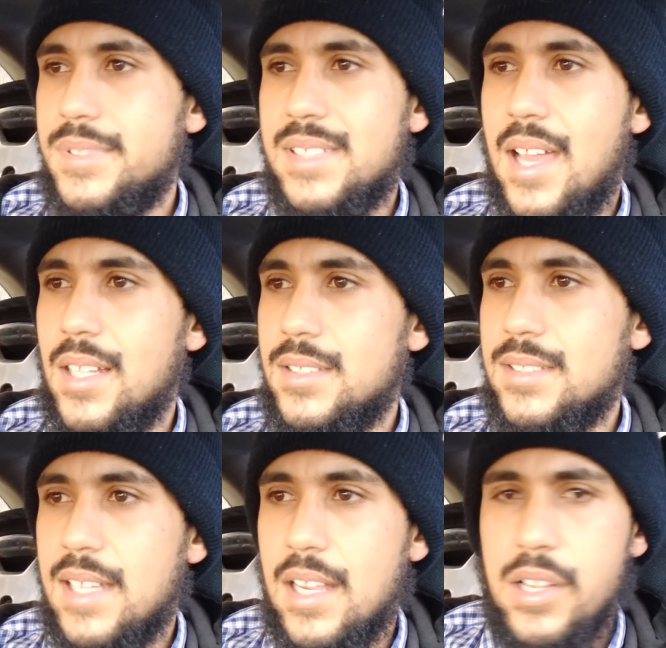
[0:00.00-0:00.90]

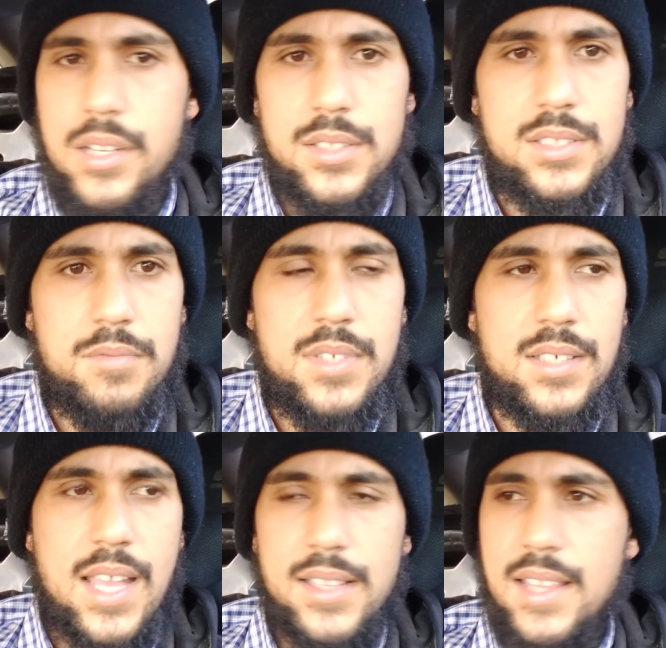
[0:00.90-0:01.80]
solitary or
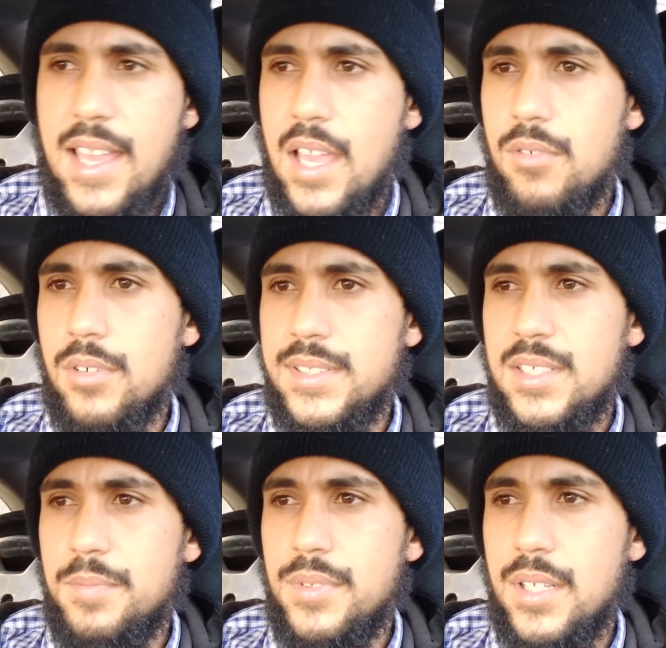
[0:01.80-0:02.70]
something like that, or
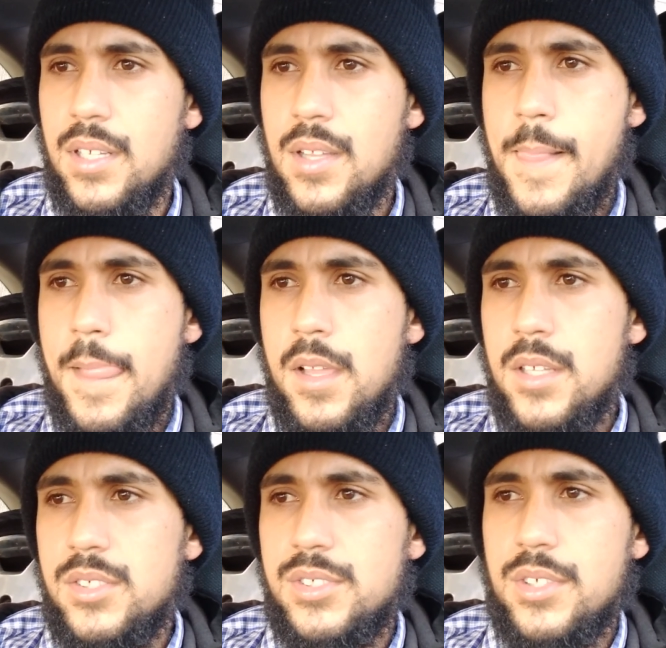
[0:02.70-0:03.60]
simply
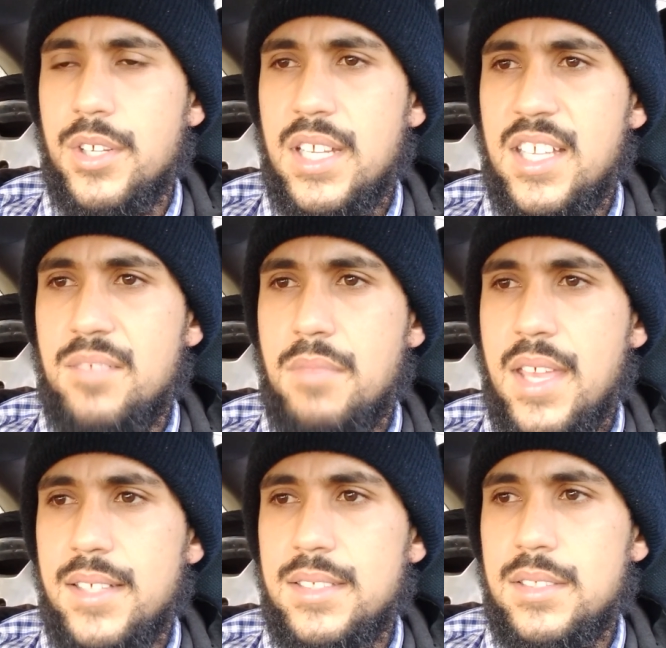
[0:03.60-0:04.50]
certain
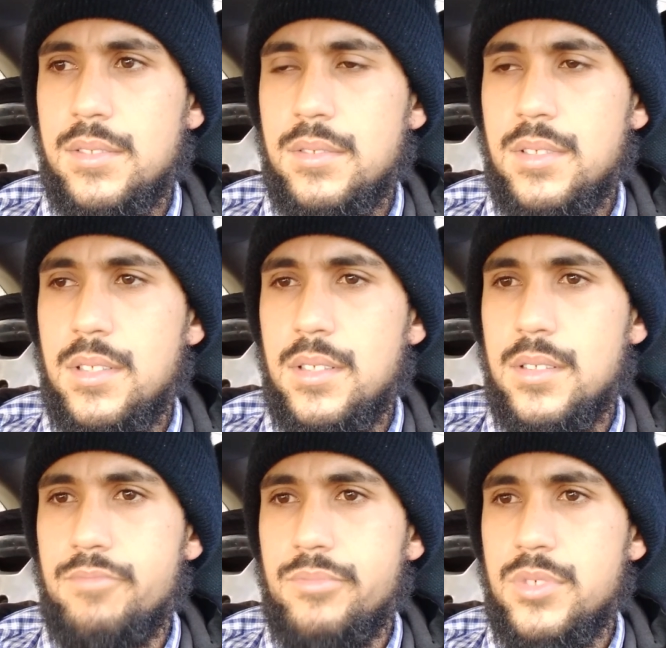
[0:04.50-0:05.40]
inmates,
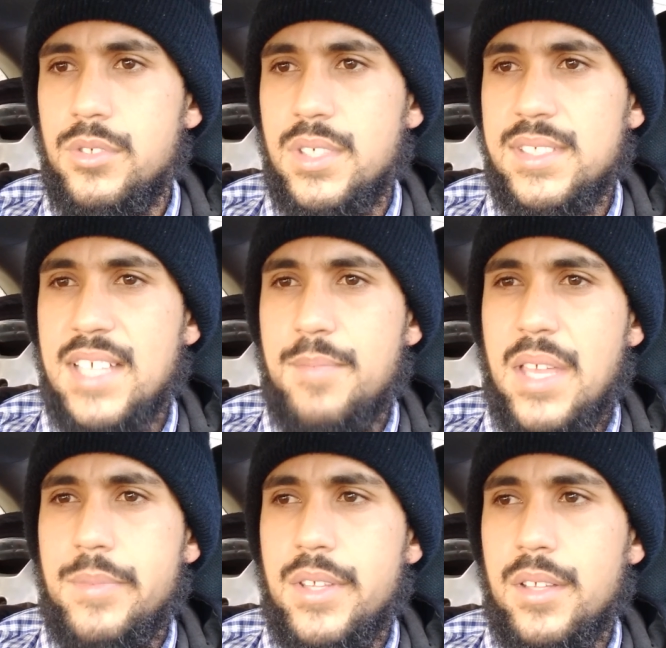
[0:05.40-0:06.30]
you could say
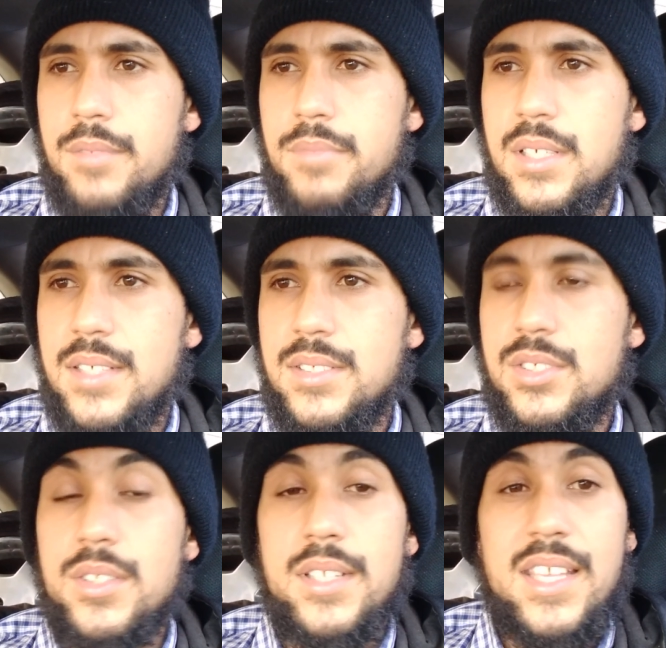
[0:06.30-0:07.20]
maybe because
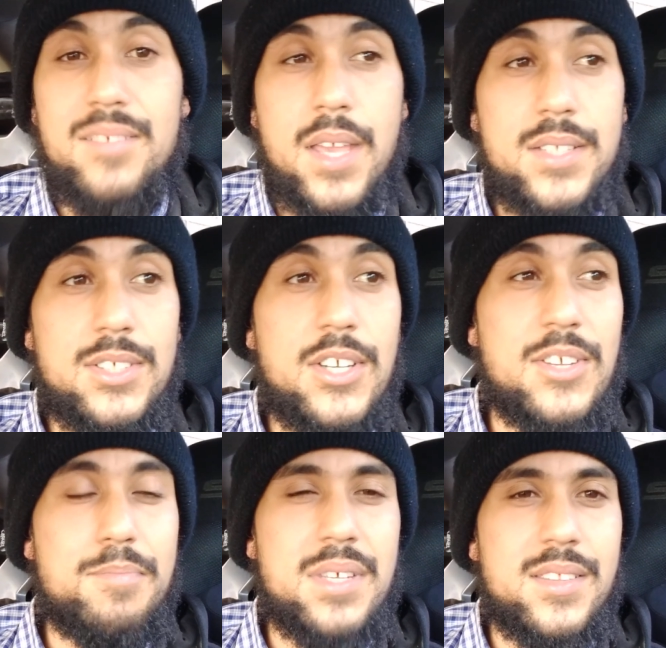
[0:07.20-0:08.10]
certain inmates
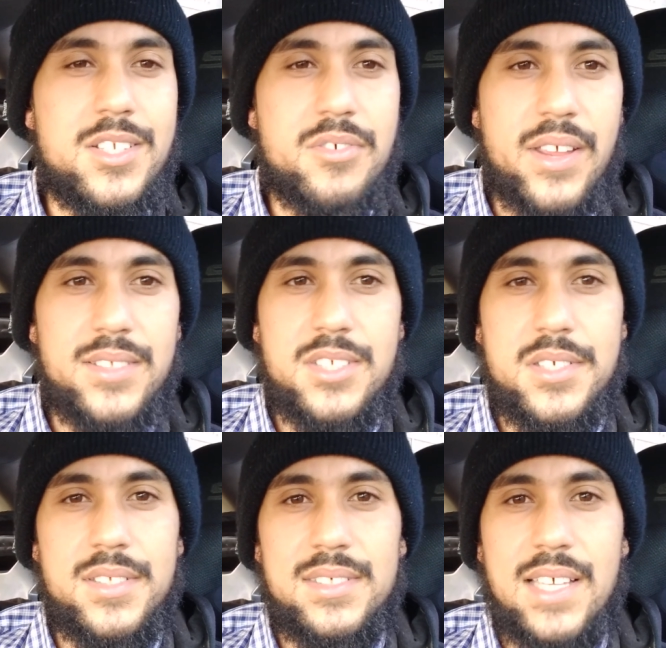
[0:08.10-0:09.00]
couldn't be in the
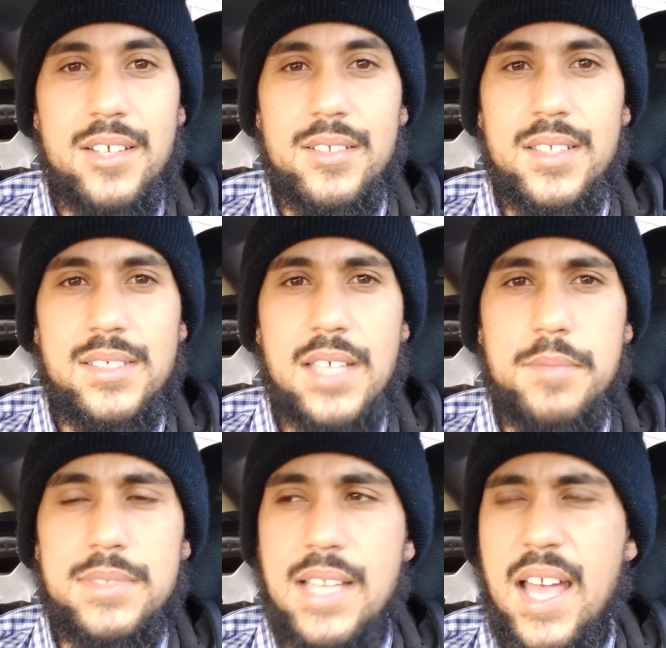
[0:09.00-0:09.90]
transition center at the
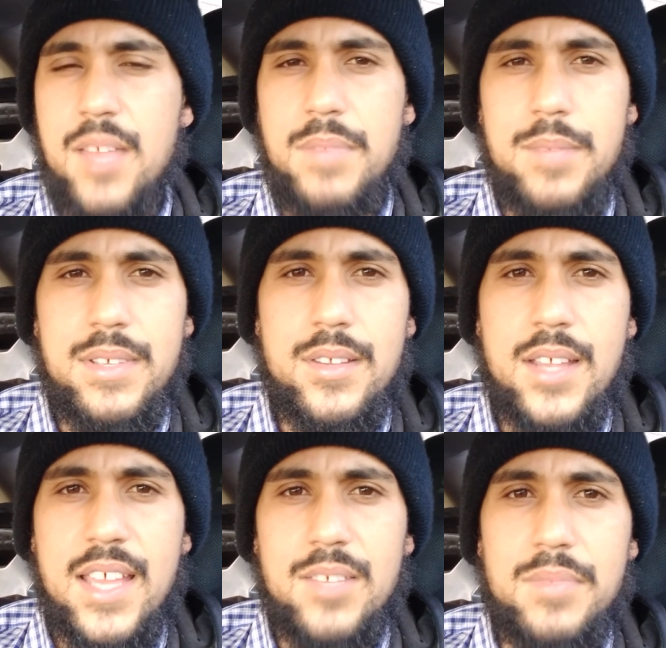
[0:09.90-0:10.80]
same time, maybe
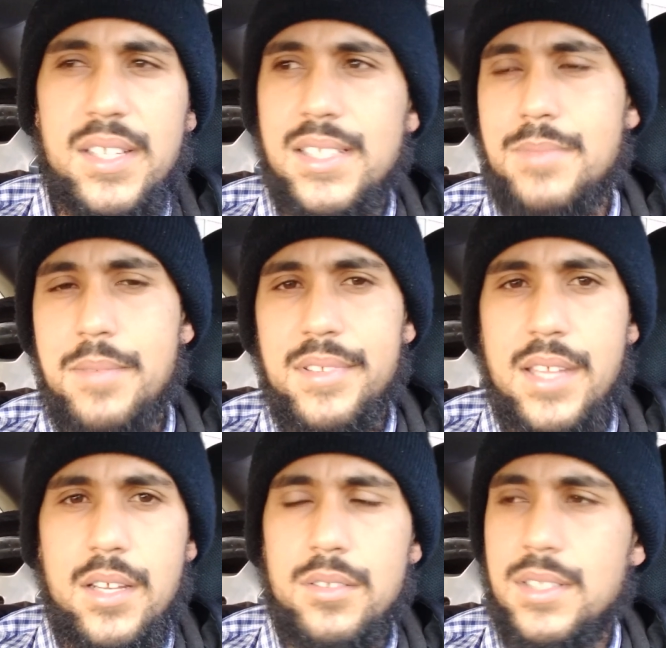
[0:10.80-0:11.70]
they're enemies, maybe
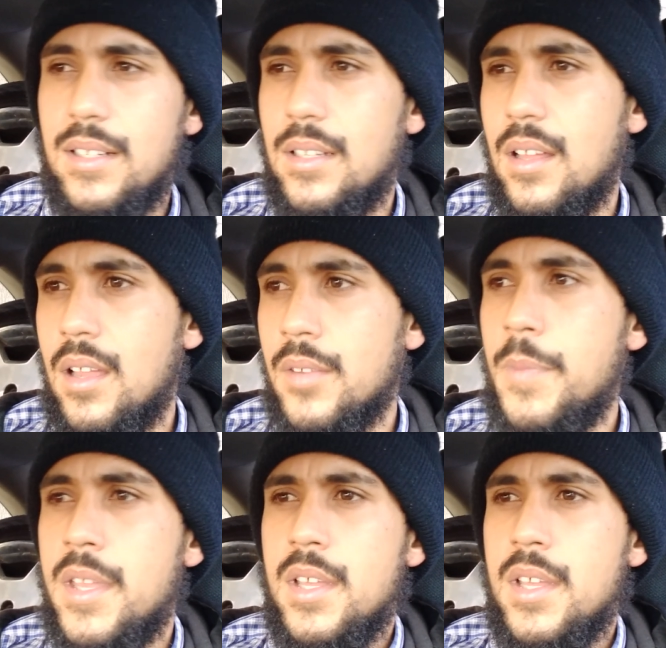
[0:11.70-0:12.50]
they don't get along.